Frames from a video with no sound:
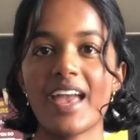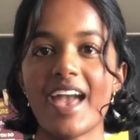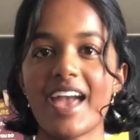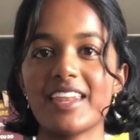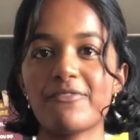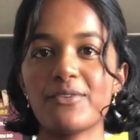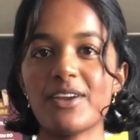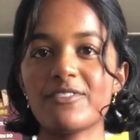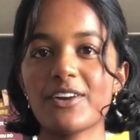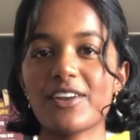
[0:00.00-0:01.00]
And if you
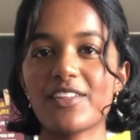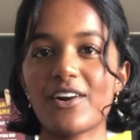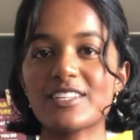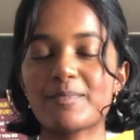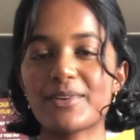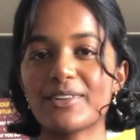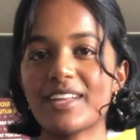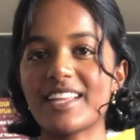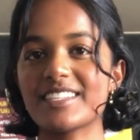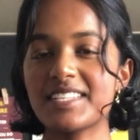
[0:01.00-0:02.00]
ever go to the hospital
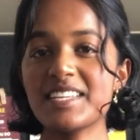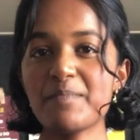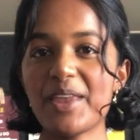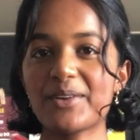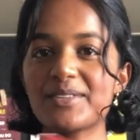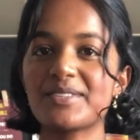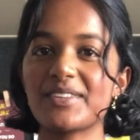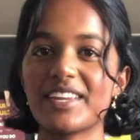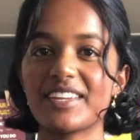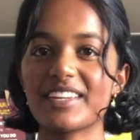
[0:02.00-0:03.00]
and see a medical
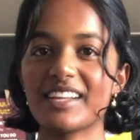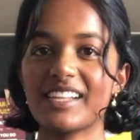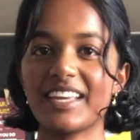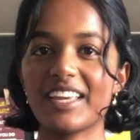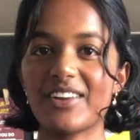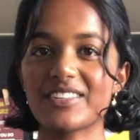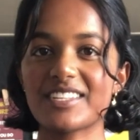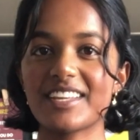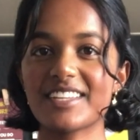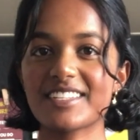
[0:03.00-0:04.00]
student clinging onto
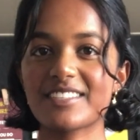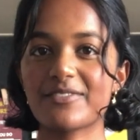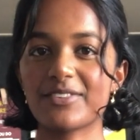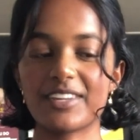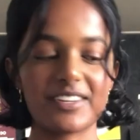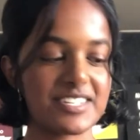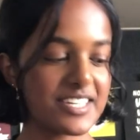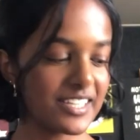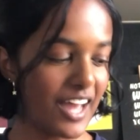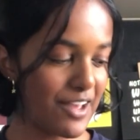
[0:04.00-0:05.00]
this for their
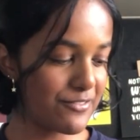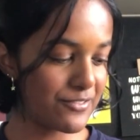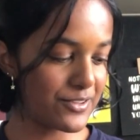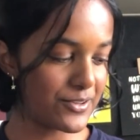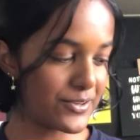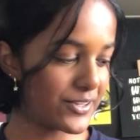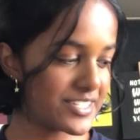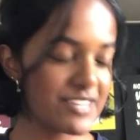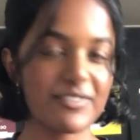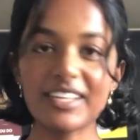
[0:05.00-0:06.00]
dear life, you'll
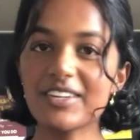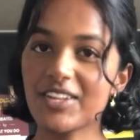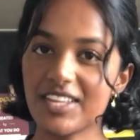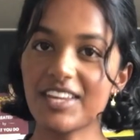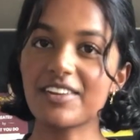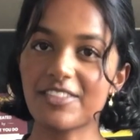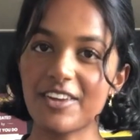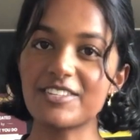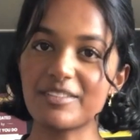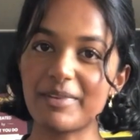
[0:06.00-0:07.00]
definitely know that they're a
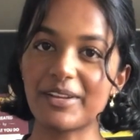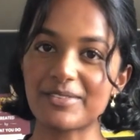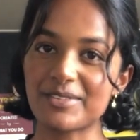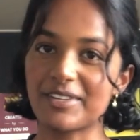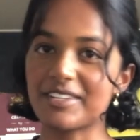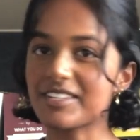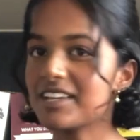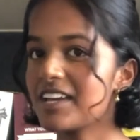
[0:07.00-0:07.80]
third year medical student.